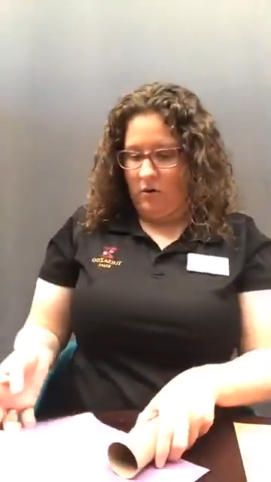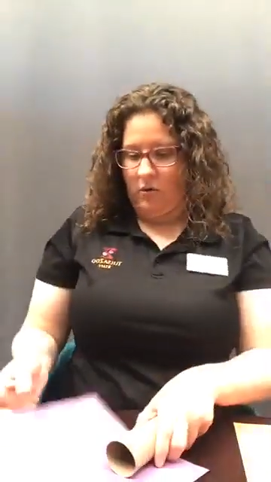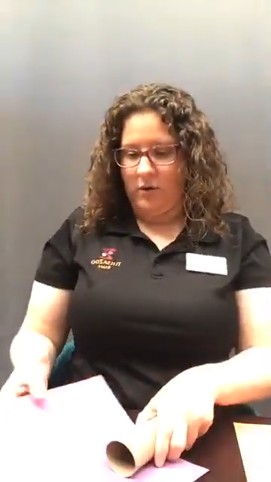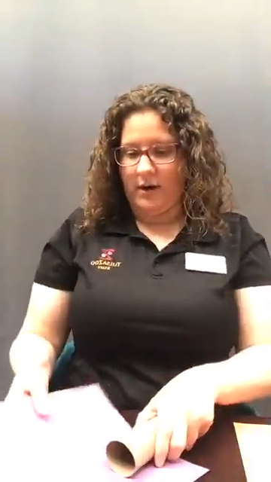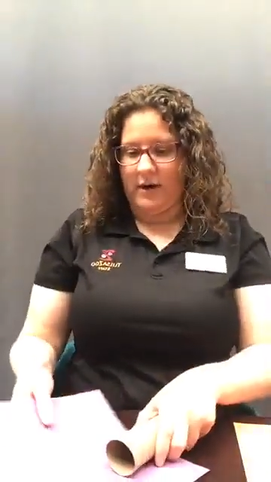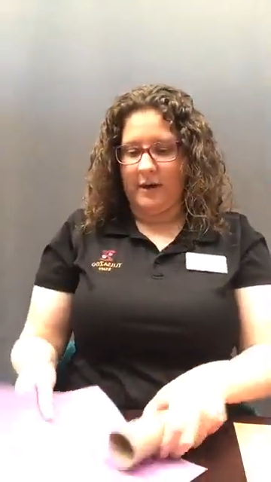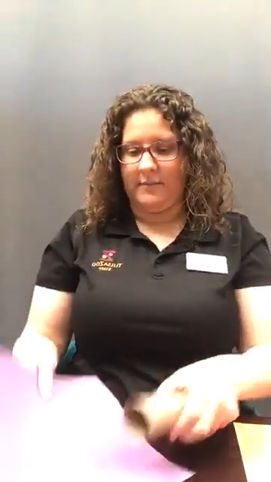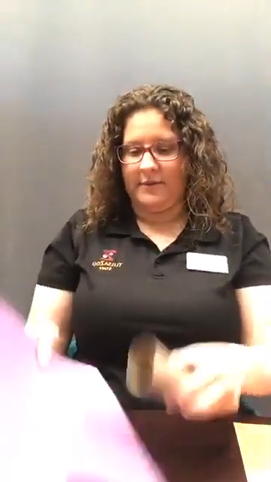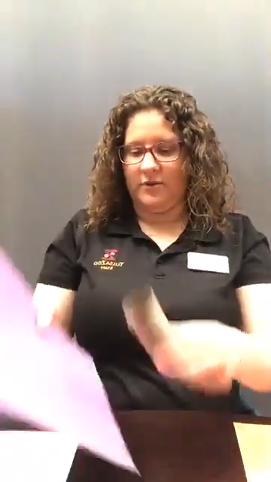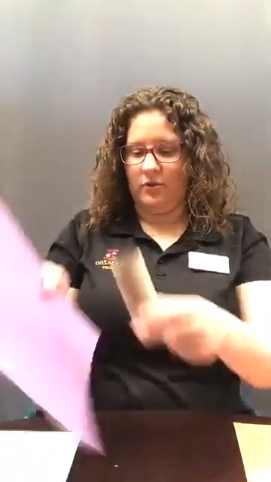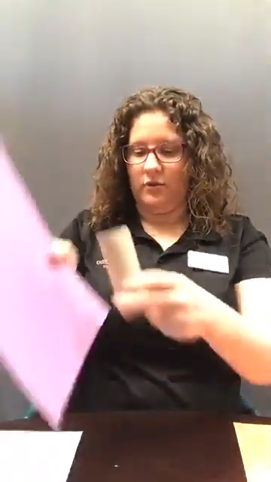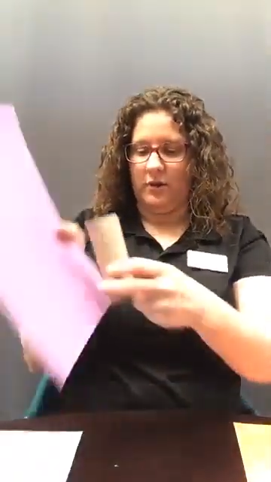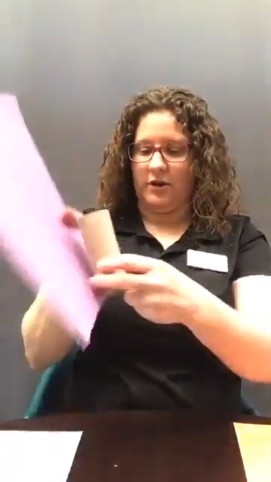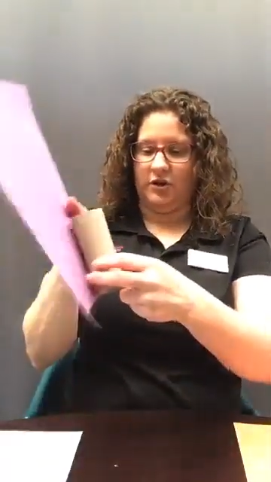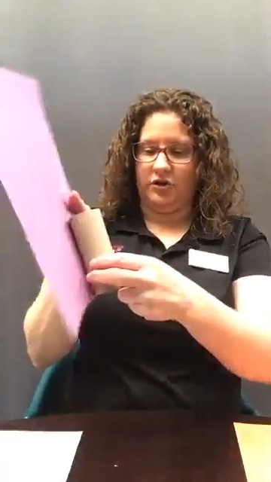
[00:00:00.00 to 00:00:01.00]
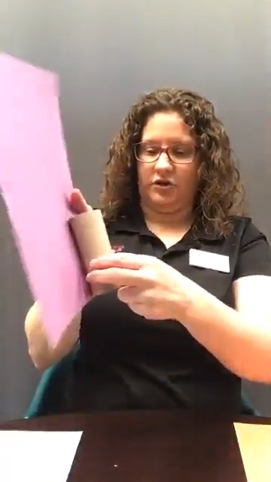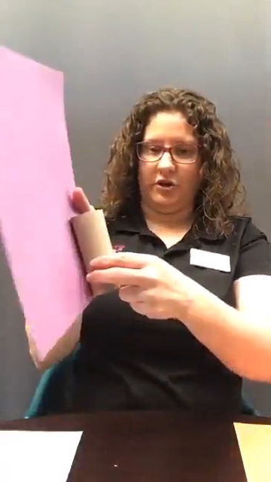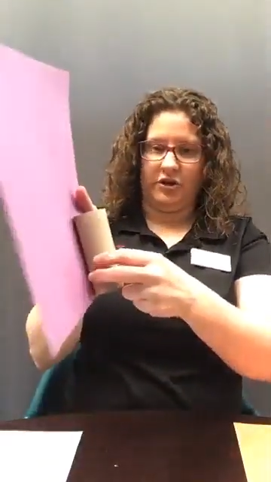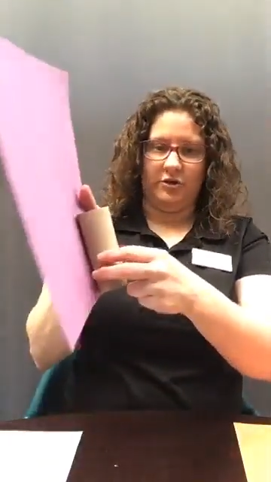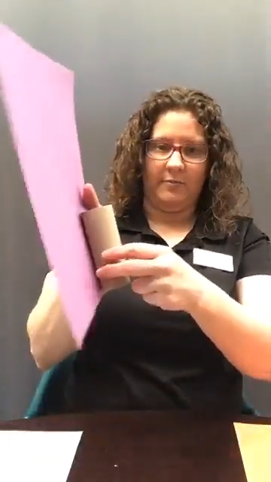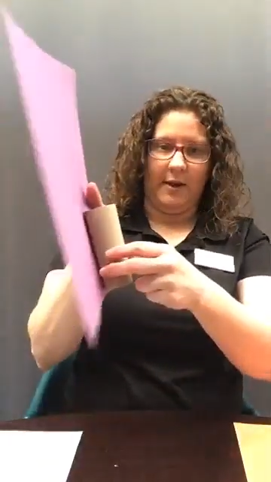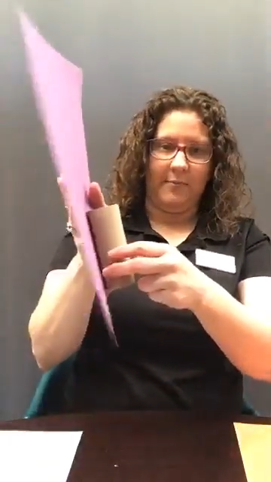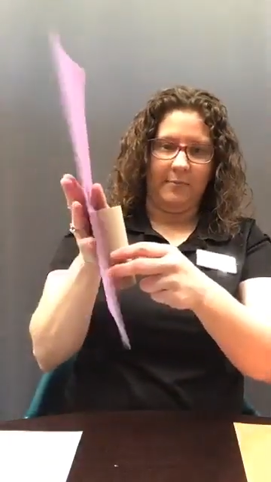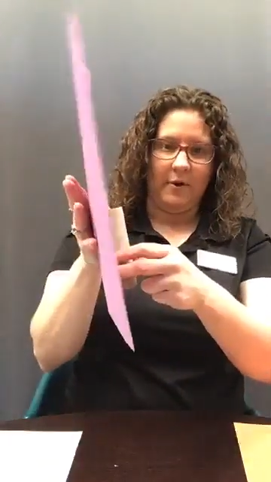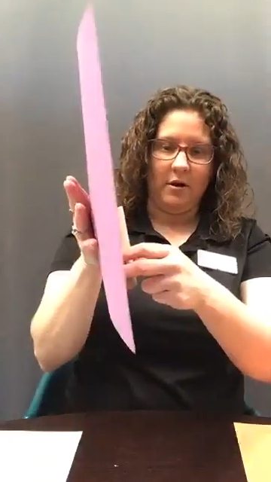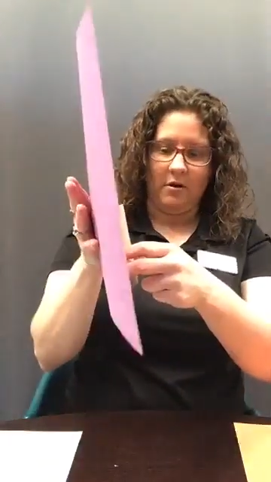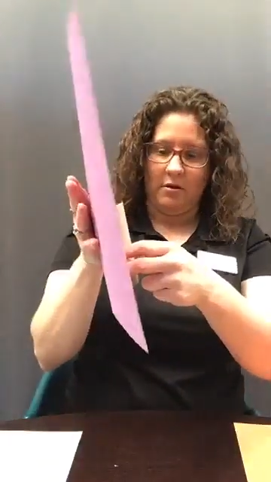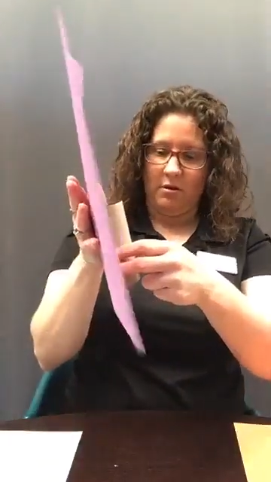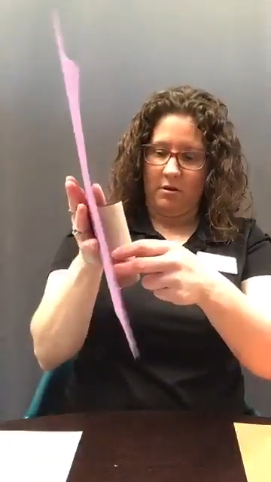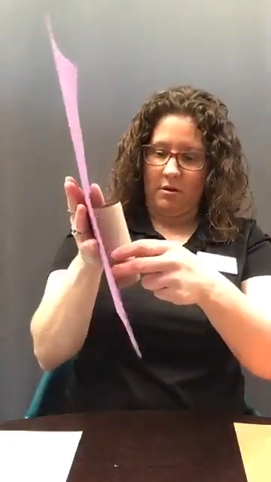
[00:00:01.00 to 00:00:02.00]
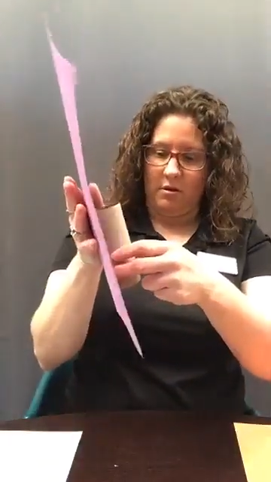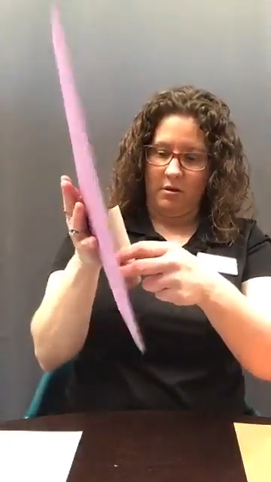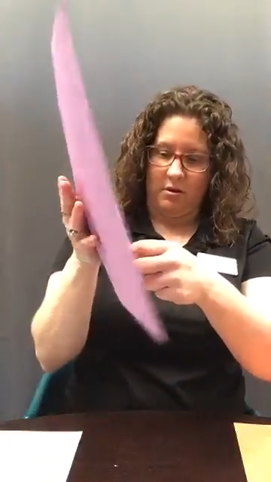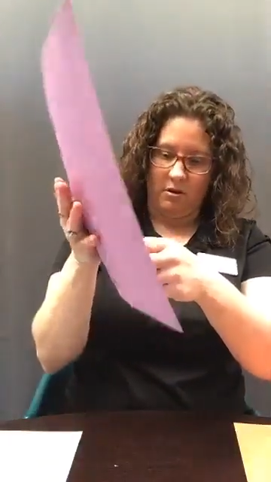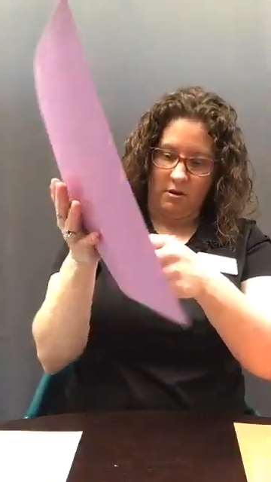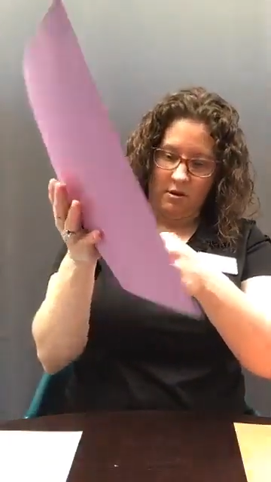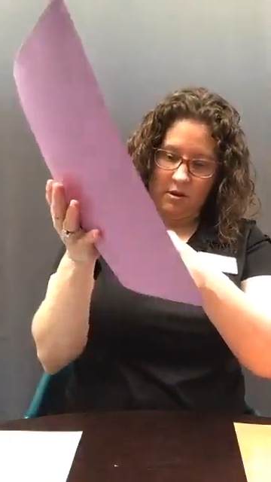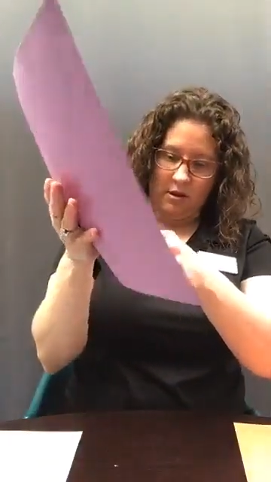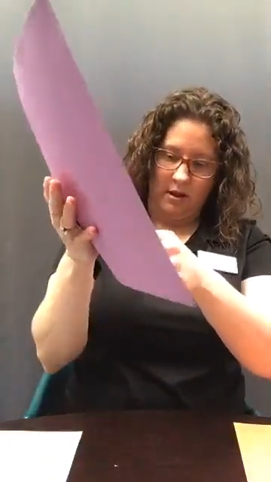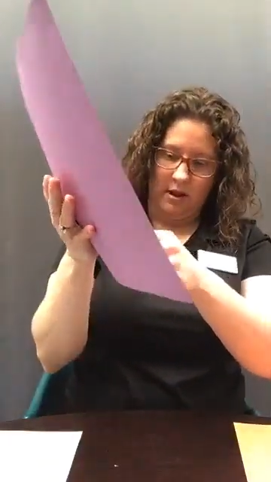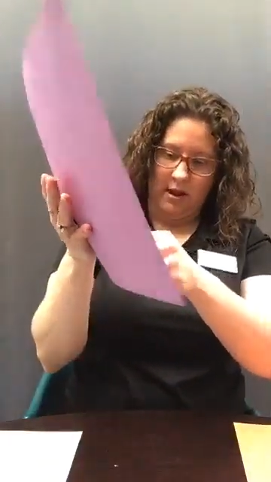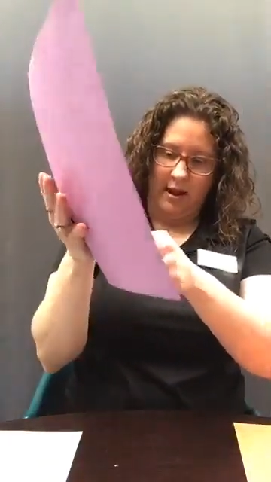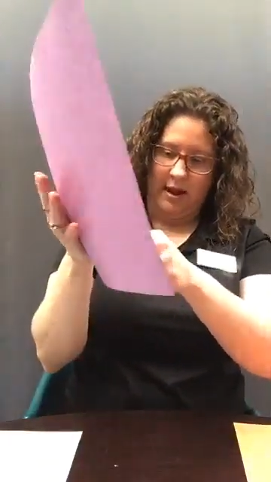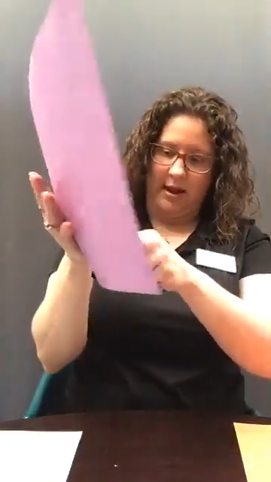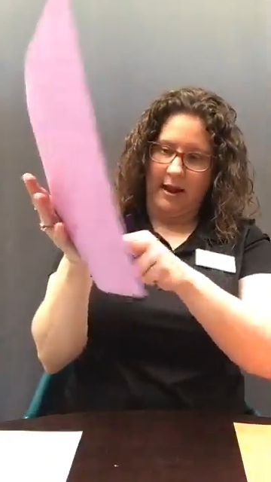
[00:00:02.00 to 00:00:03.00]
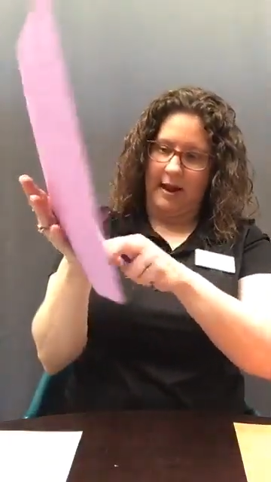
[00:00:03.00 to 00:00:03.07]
Hold it up to the construction paper and